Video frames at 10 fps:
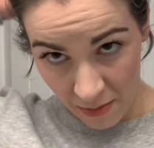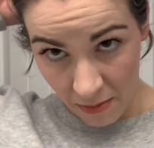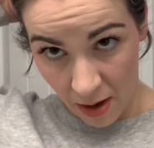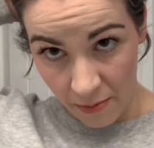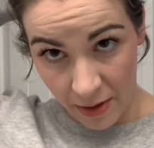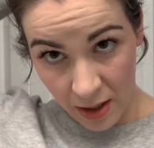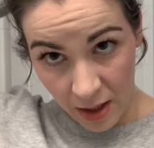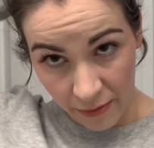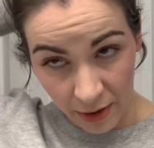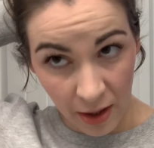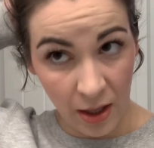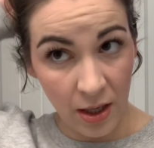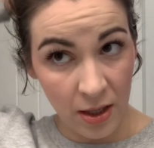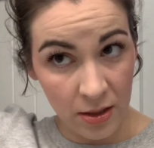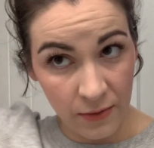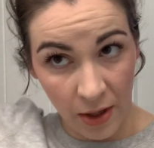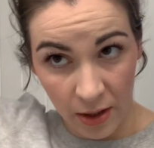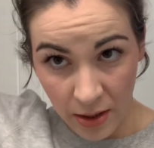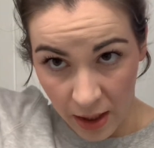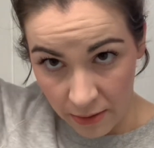mom bun and everything, and it's falling
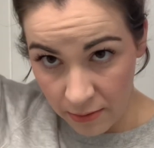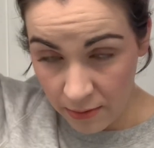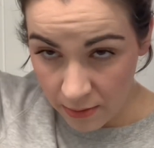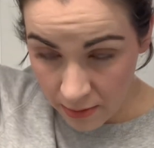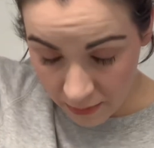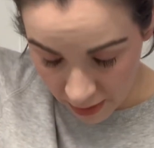down. My